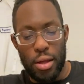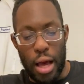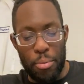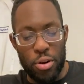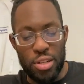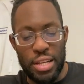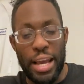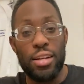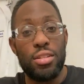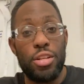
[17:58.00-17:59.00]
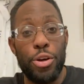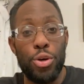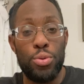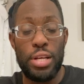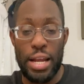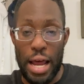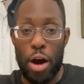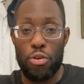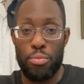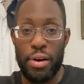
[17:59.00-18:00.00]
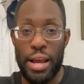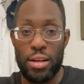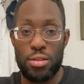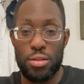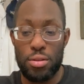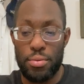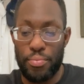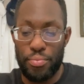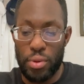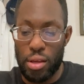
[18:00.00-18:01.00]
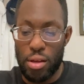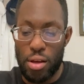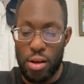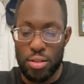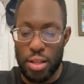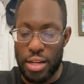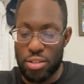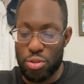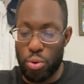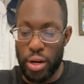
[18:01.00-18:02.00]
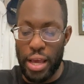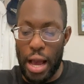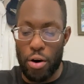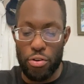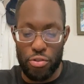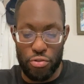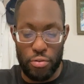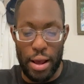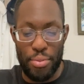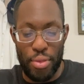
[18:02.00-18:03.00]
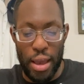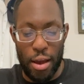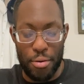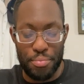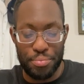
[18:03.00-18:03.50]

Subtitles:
I'm going to take 2 10-hour breaks. So that's 20 hours right there.